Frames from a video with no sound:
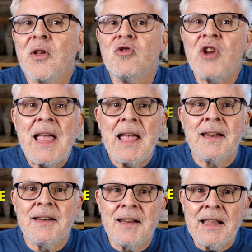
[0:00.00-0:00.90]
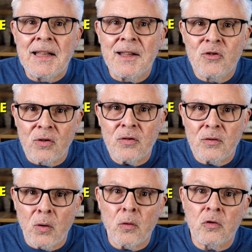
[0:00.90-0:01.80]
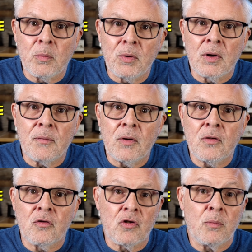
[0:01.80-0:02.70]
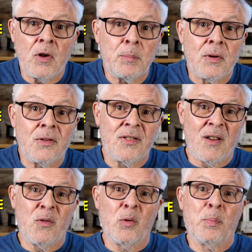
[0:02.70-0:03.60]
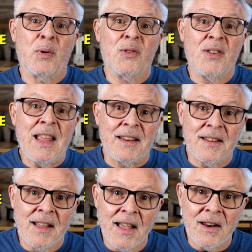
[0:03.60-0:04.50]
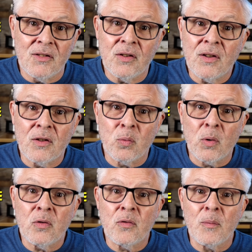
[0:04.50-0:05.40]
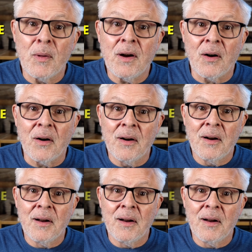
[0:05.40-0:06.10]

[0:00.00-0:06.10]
the JND, just noticeable difference, jumps up to several percent, and it just gets worse from there.